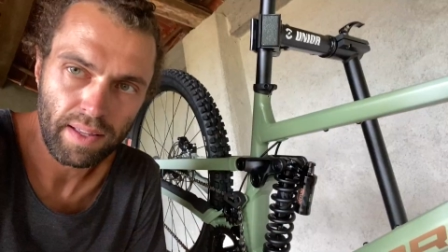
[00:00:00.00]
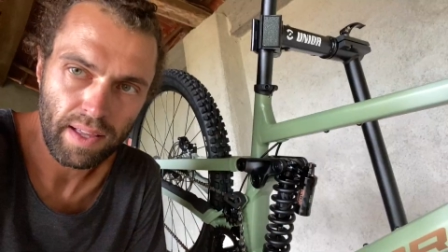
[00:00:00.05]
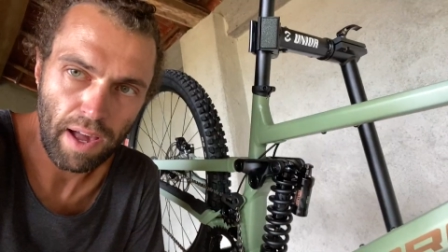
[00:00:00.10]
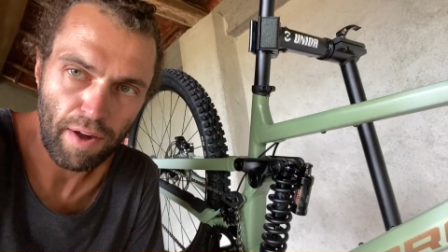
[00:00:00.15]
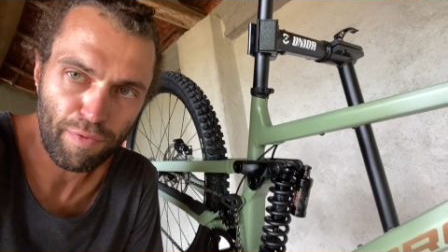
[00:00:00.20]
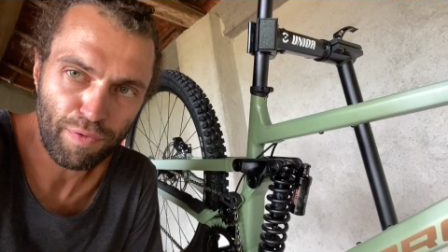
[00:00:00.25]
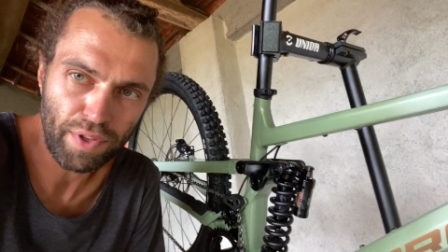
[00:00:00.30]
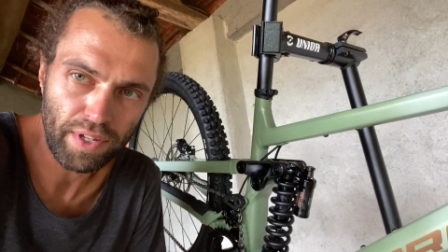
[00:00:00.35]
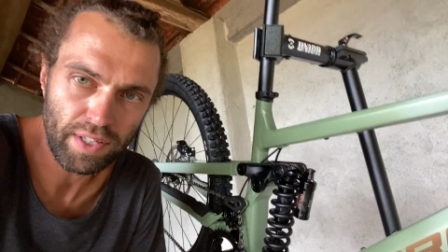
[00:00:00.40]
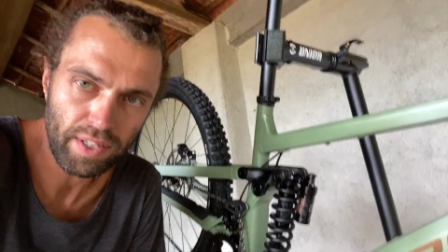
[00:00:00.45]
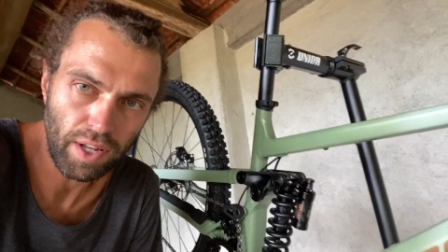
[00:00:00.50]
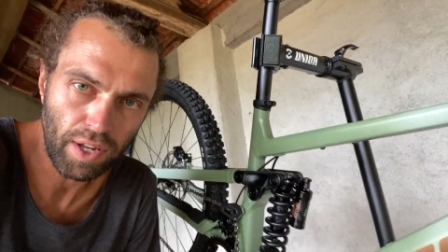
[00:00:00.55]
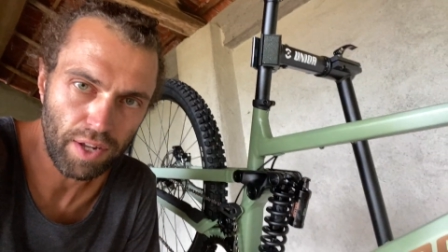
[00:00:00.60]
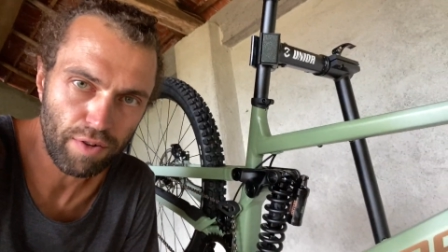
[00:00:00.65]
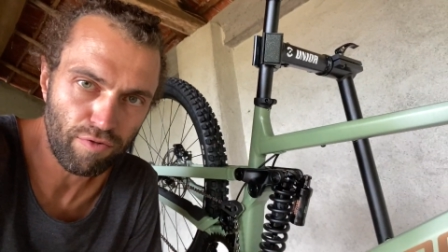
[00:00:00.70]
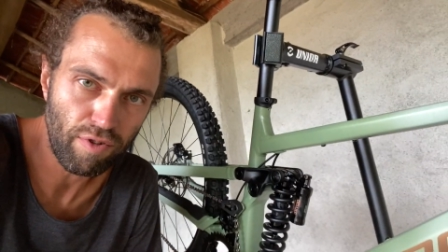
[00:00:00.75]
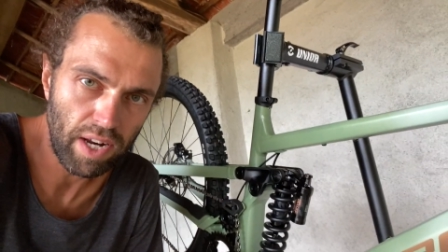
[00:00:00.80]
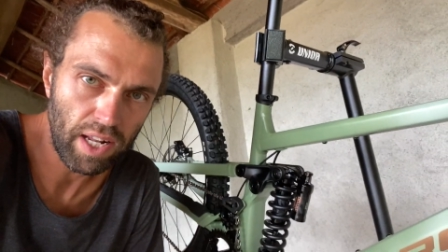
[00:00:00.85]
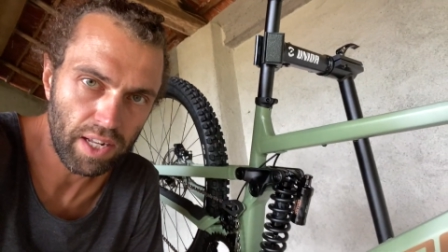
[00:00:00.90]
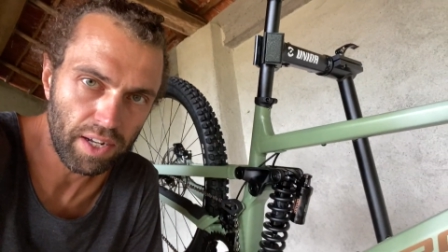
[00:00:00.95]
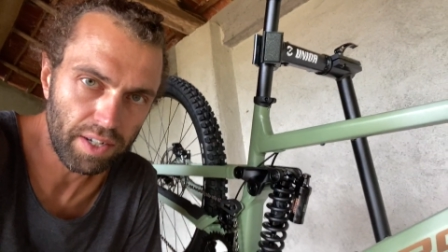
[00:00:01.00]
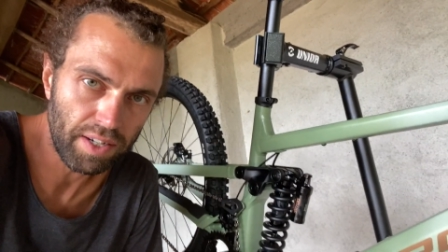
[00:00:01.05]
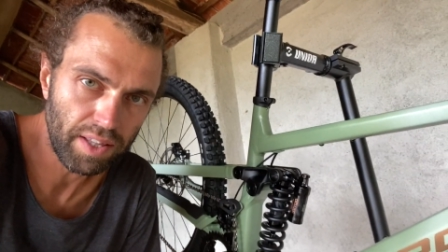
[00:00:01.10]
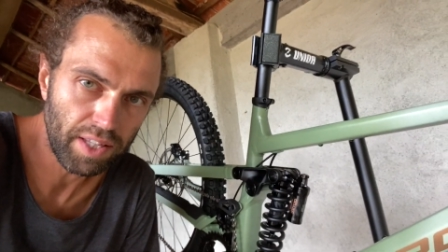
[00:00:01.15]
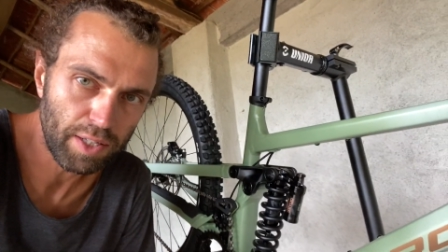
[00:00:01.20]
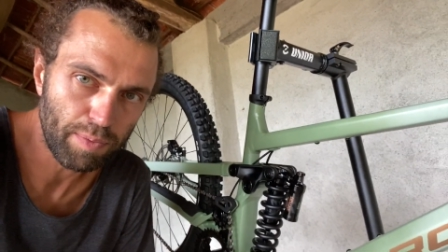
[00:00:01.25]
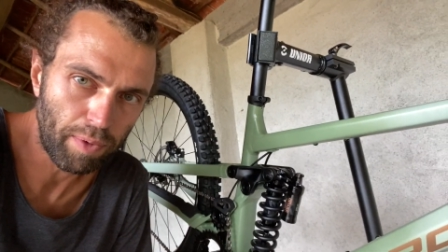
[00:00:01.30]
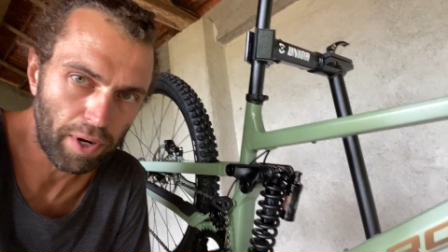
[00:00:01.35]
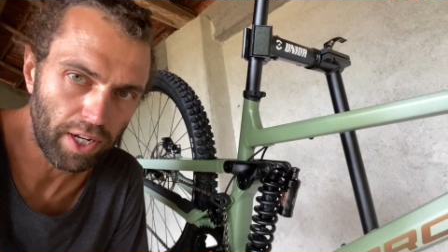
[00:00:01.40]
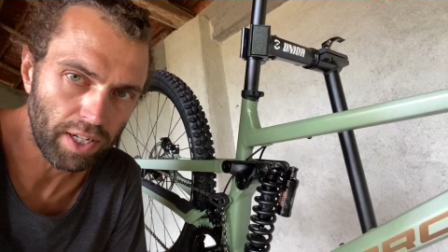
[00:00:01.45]
Everything's looking really good on this
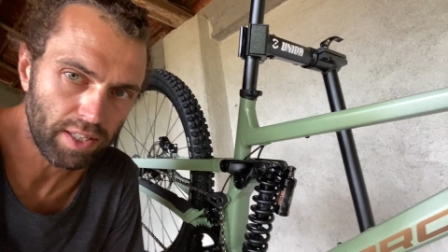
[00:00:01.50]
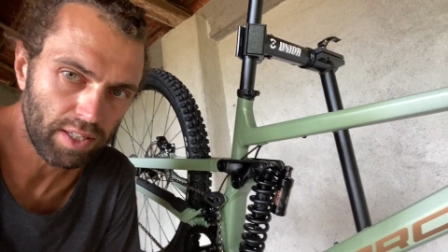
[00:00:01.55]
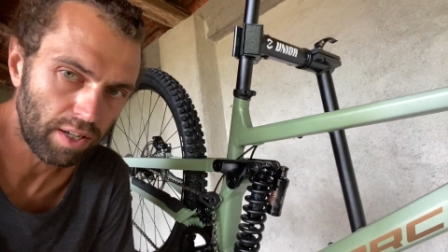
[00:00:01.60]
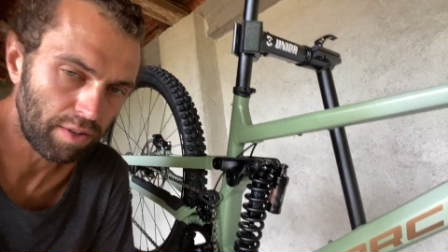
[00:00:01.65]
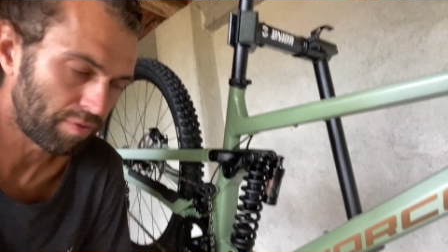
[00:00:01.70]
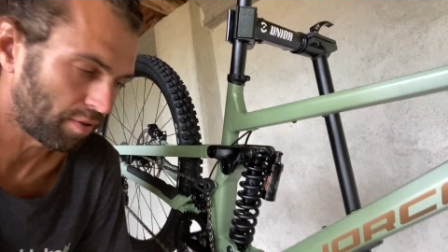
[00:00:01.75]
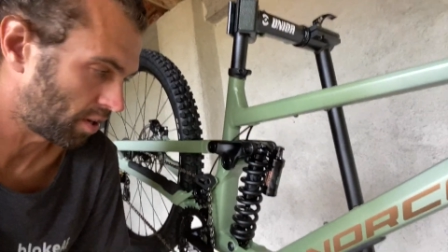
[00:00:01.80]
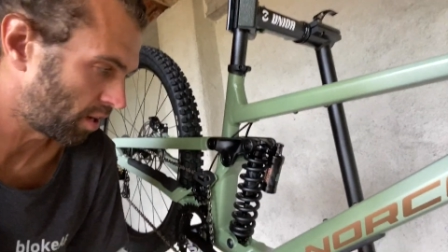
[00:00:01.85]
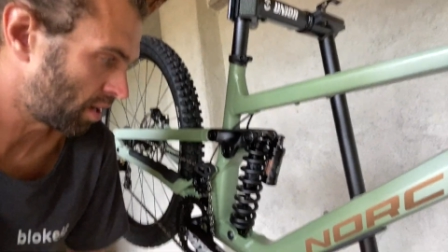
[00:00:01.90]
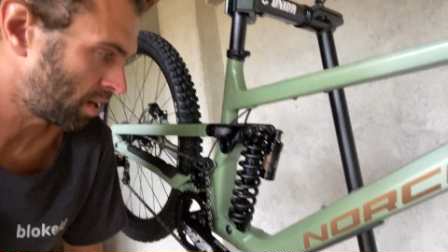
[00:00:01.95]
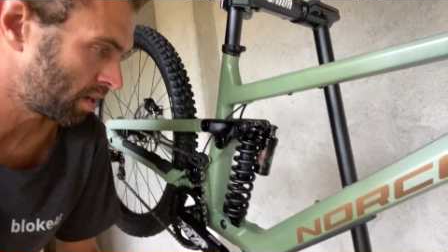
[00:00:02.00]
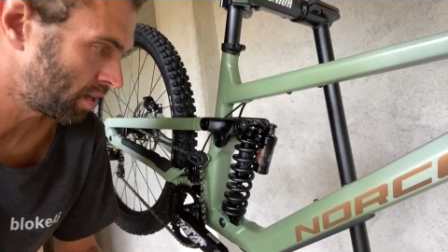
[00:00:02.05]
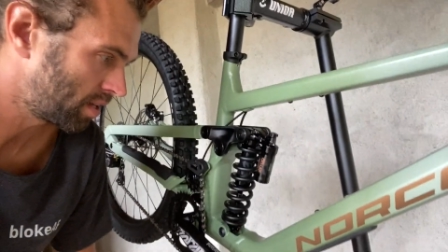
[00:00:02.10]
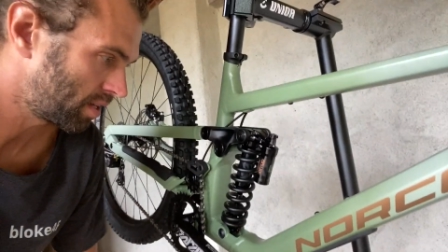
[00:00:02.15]
bike so far.